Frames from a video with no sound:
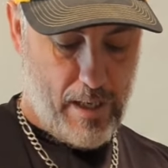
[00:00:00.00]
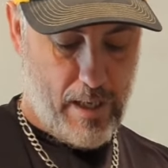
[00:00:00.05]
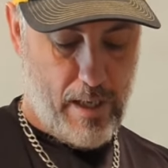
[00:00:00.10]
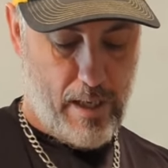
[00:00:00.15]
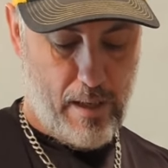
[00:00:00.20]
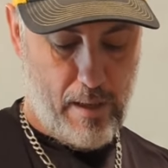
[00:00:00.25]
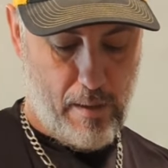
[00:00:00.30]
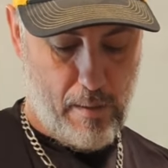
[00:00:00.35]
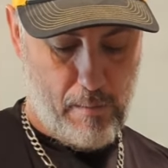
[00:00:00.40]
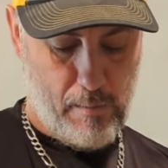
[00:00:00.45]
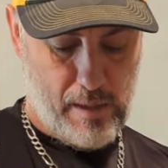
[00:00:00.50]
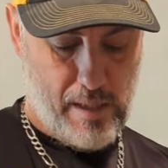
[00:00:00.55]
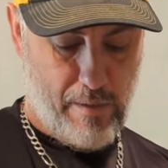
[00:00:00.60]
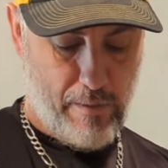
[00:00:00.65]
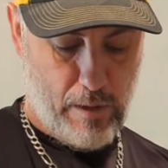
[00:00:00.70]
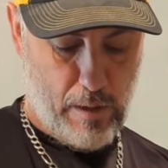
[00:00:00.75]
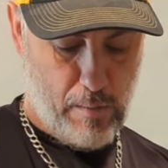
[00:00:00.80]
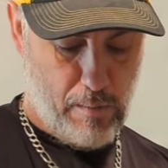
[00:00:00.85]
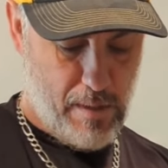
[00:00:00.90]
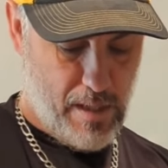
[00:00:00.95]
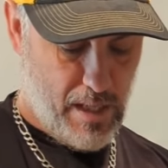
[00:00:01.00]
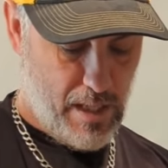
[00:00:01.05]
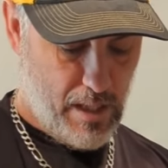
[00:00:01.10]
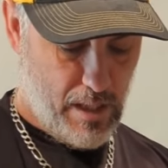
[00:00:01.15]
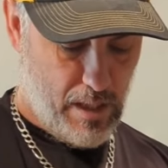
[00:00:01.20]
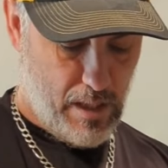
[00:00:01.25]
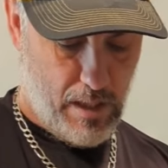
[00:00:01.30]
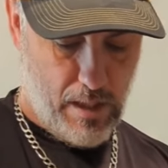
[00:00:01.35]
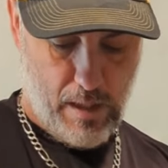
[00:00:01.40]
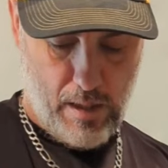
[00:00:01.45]
I'm leaving them
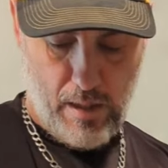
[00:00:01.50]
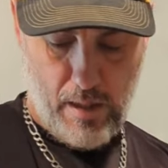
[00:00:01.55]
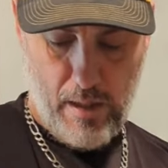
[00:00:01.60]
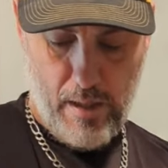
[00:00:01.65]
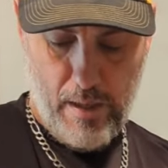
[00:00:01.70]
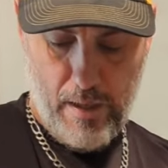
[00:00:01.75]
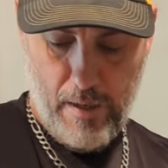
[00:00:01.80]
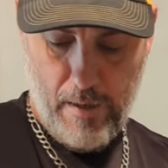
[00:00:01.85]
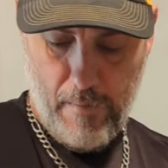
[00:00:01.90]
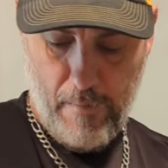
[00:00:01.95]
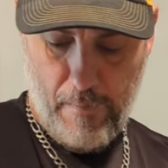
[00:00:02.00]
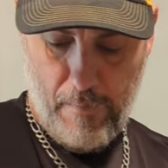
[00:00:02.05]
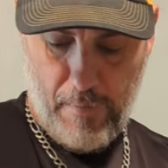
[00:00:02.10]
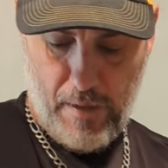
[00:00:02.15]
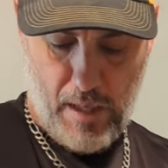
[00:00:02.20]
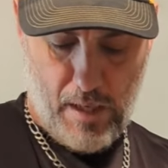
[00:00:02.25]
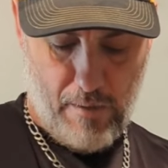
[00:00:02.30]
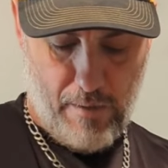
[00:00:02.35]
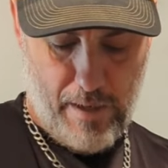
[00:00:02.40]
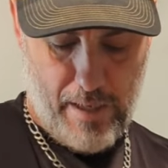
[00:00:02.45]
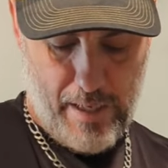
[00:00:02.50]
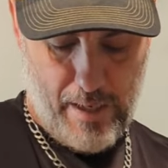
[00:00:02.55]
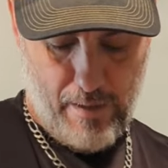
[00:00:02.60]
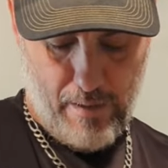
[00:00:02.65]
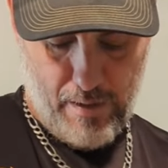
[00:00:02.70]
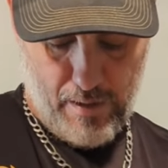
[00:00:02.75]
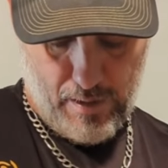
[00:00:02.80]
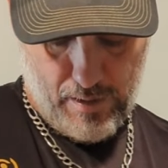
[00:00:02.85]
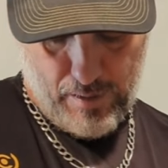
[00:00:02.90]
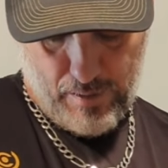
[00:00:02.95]
in the thing right now
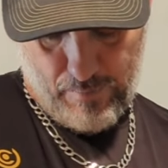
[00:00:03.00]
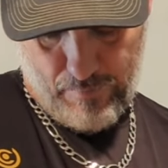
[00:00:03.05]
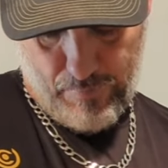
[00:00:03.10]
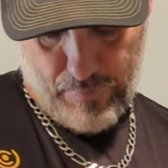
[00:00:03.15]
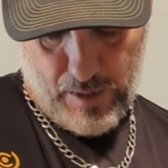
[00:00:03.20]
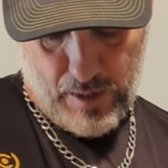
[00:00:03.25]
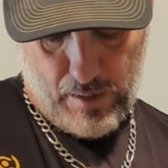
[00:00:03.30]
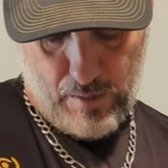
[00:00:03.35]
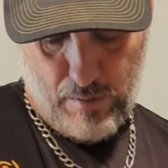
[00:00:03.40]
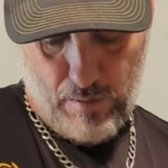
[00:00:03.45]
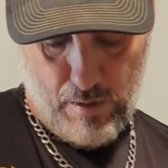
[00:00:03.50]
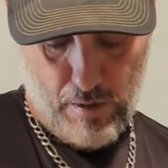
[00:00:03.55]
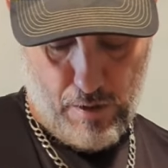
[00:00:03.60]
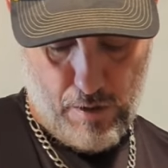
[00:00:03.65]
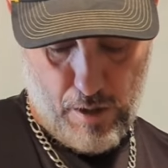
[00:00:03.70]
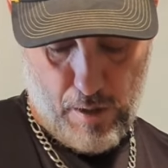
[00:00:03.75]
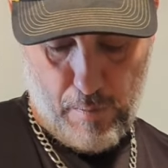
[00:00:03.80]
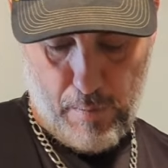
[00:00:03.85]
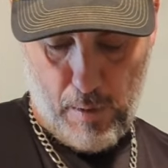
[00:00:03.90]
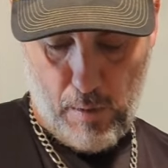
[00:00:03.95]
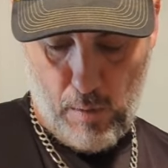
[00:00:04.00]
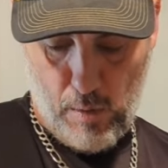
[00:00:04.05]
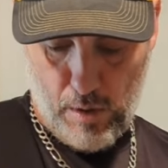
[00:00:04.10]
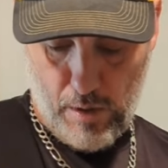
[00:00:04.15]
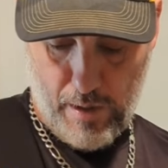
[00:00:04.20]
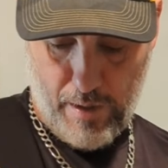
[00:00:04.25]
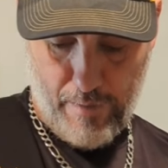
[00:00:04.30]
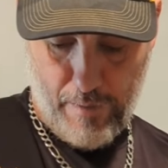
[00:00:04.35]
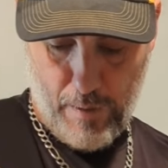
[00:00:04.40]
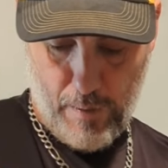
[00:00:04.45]
because they are dripping
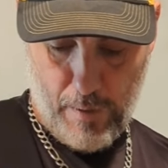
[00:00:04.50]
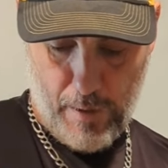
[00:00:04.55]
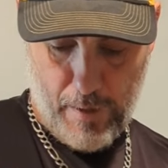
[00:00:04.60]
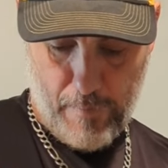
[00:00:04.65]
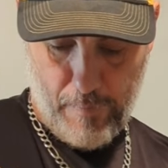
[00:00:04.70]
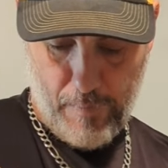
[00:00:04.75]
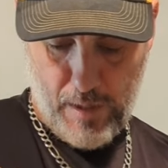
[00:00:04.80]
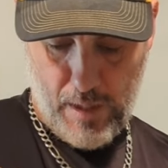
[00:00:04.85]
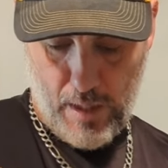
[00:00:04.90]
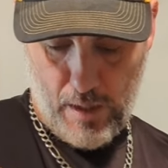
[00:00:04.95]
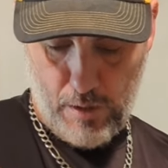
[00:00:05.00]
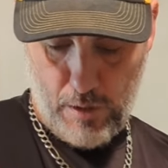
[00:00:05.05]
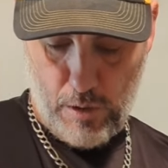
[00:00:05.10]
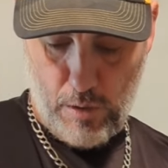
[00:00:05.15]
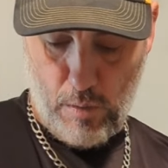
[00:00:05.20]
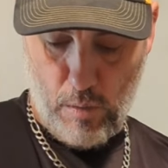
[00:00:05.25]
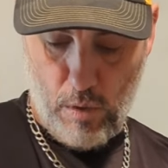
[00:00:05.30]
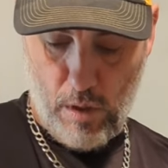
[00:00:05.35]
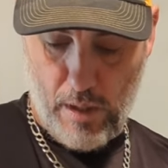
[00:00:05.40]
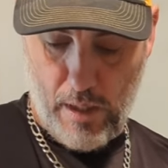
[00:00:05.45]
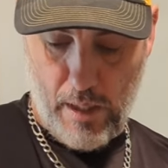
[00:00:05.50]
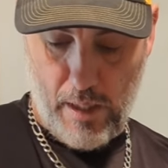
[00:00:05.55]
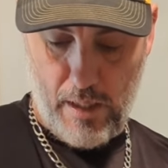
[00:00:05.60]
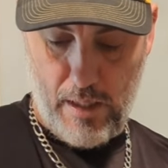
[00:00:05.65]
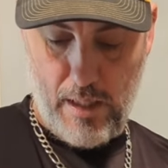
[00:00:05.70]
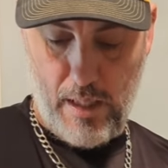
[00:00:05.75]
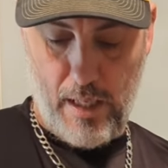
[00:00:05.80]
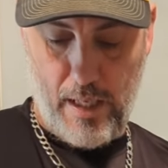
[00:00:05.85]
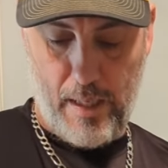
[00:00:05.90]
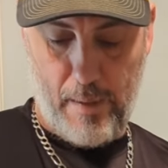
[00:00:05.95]
water everywhere, and I'll do one at a
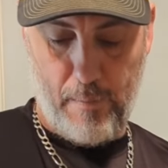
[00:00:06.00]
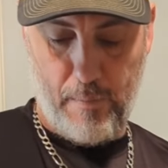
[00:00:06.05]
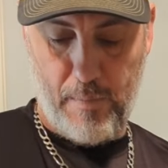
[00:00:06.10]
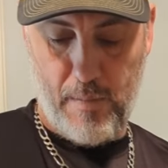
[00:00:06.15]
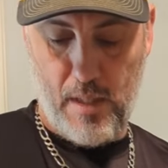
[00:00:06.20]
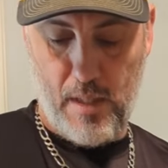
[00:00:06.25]
time.